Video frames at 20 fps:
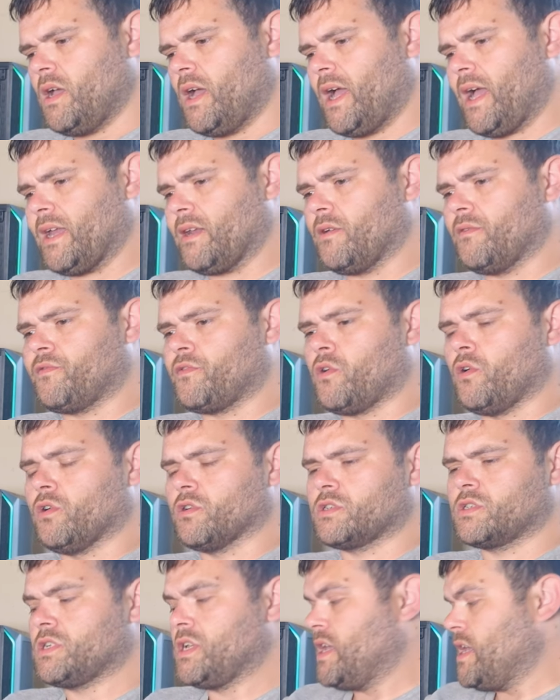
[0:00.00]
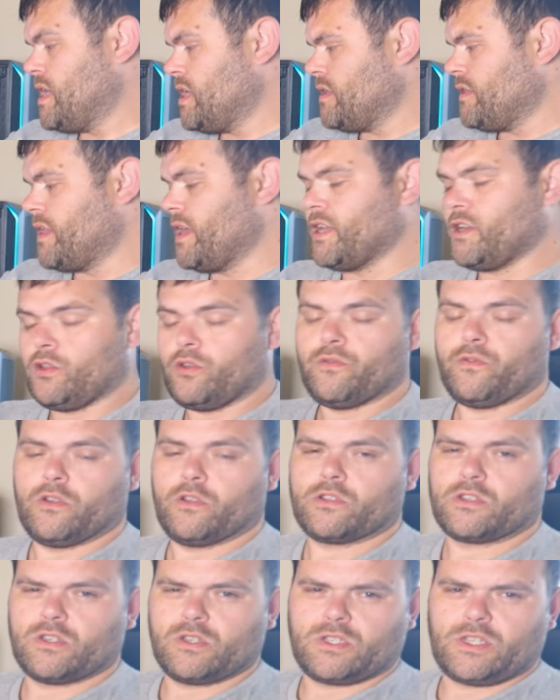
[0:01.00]
And of course, then you've
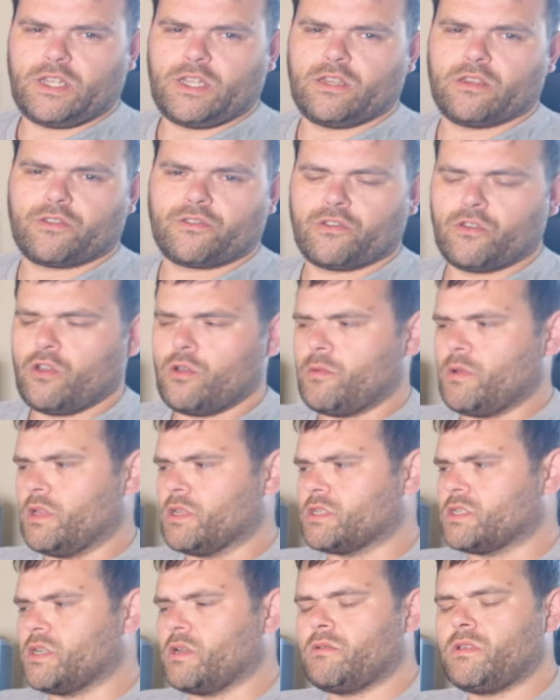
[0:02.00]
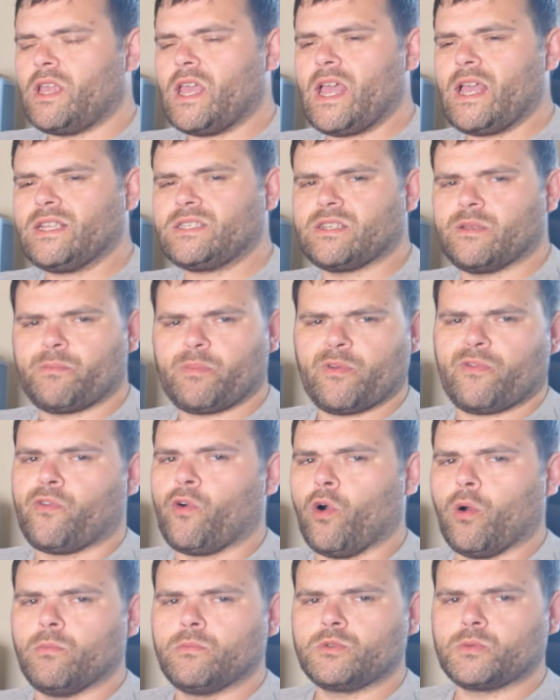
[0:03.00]
also seen the thermals. Now yes, it
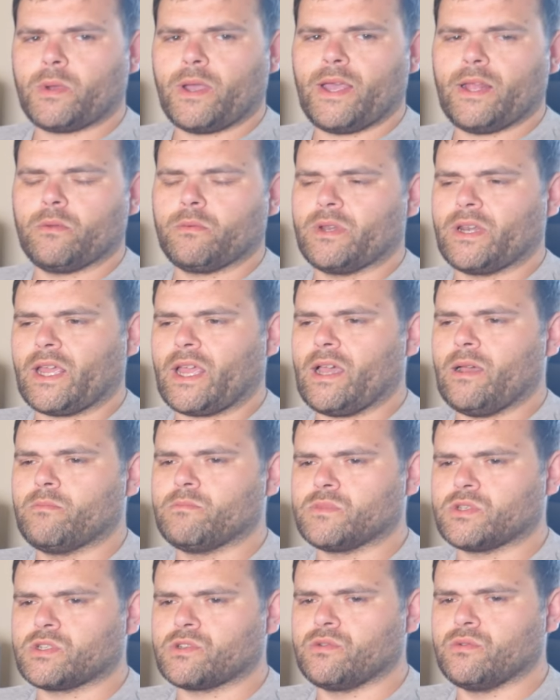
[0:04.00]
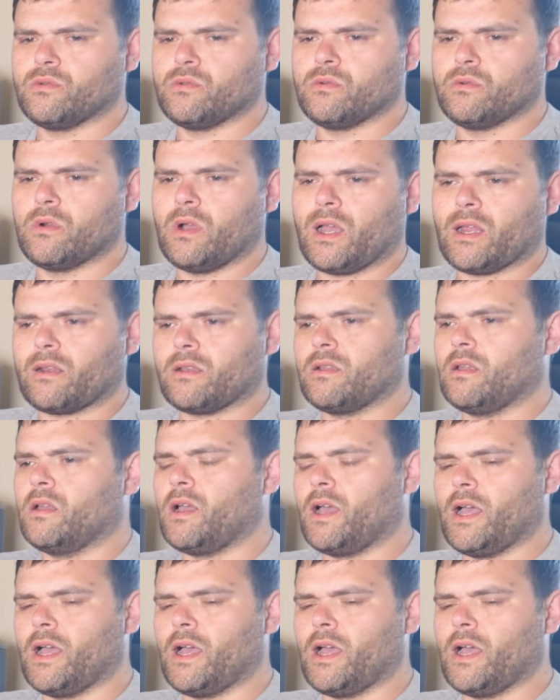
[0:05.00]
performs well when it comes to under,